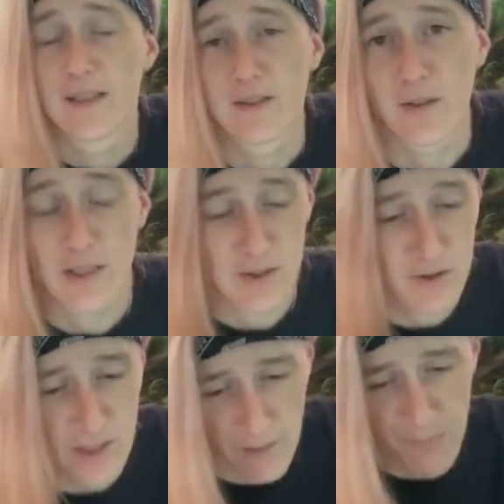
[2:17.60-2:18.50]
So it
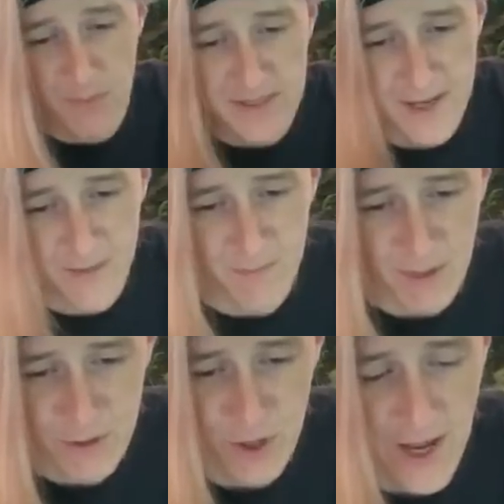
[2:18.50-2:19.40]
stopped me dead in
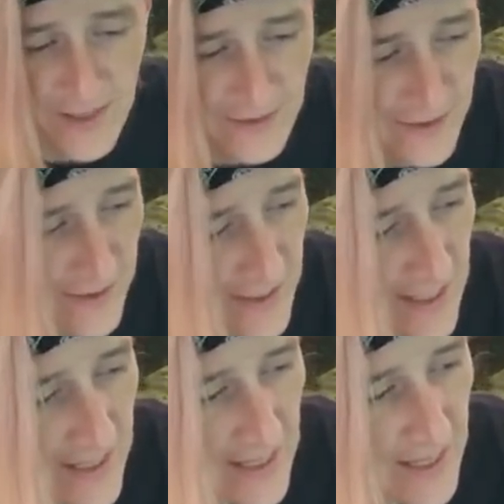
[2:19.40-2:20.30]
my tracks,
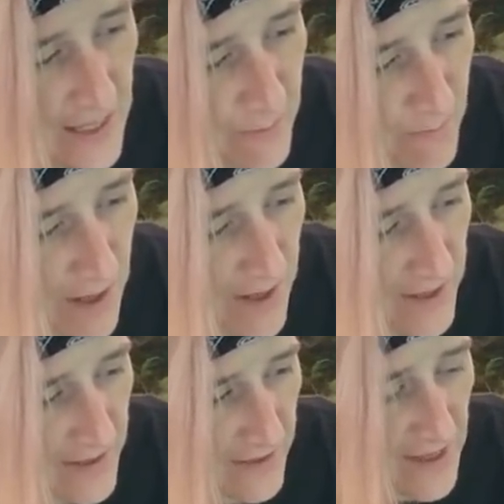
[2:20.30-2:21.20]
and
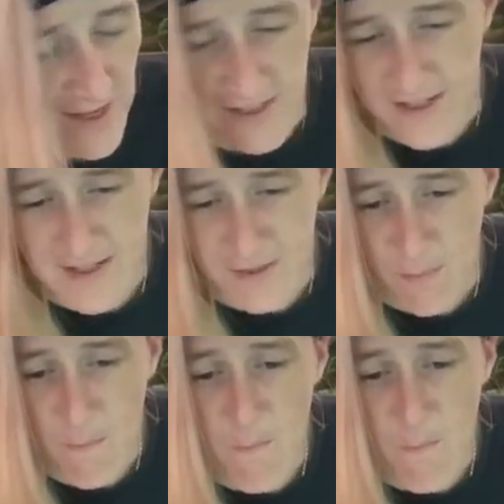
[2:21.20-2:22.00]
my leg is